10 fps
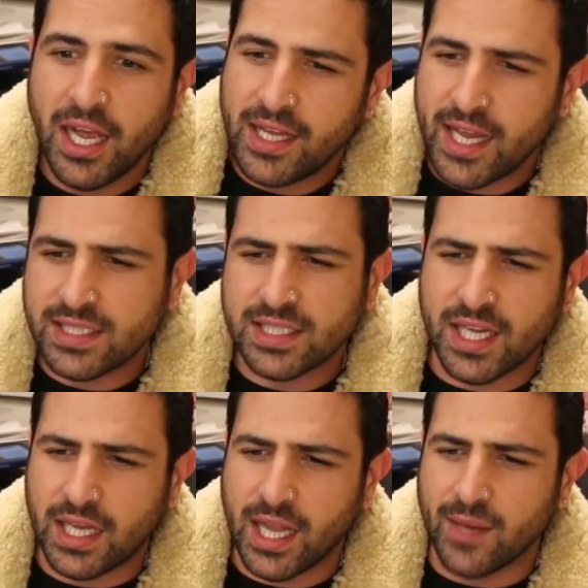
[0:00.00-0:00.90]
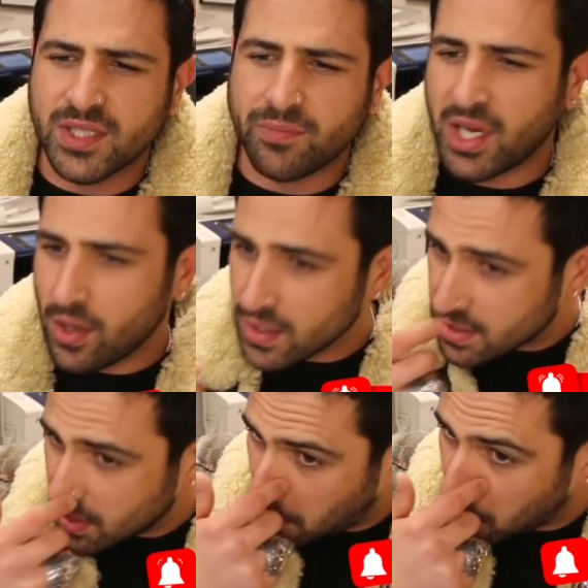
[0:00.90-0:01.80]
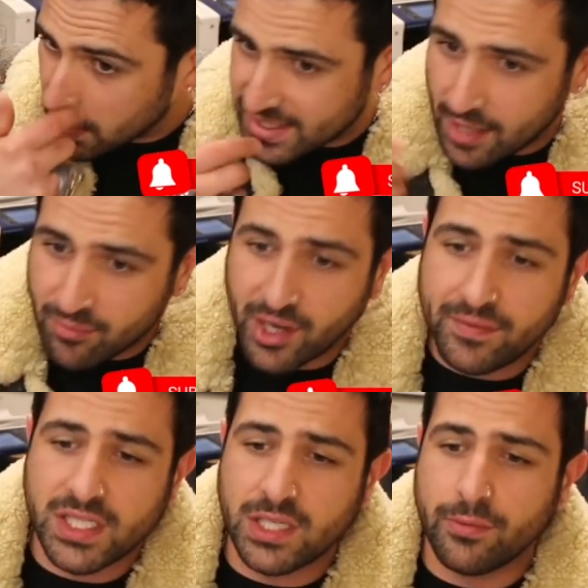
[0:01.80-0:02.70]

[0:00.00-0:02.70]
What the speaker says: The SEC claims that because the courts had previously